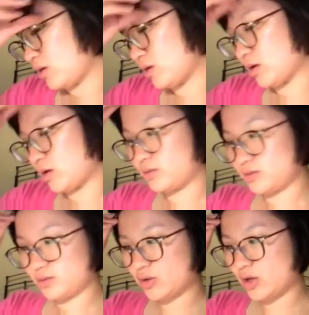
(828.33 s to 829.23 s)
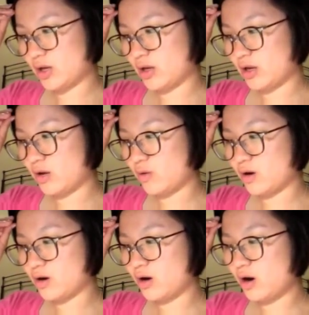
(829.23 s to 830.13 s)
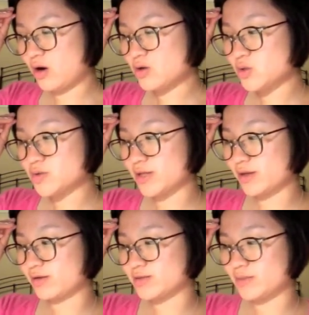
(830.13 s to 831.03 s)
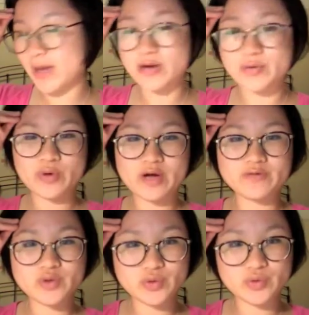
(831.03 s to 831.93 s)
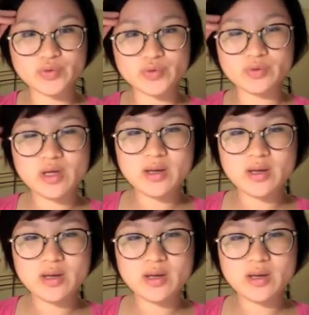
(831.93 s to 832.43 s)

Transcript: I also think the paragraph 2